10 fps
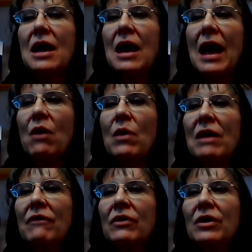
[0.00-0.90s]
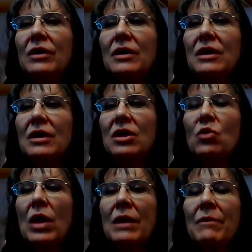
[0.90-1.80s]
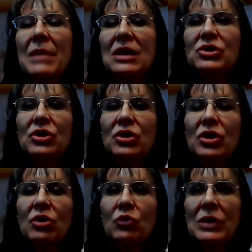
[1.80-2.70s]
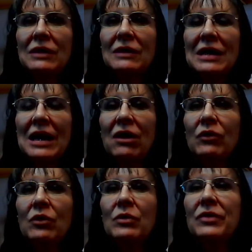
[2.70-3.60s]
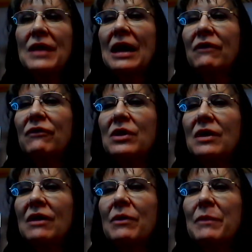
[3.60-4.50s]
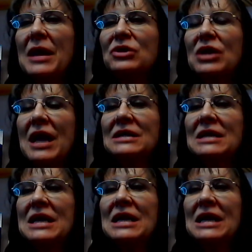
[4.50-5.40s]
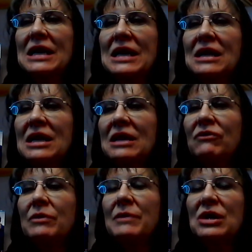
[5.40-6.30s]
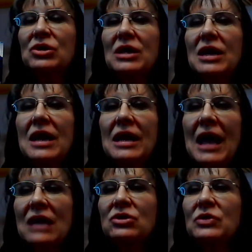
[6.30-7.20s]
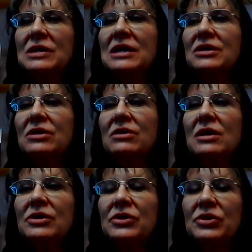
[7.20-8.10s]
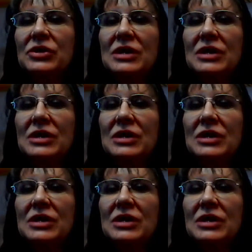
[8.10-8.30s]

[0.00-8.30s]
However, you want to make sure you're really careful with that. If a patient has any kidney inflammation, gastrointestinal ulcers,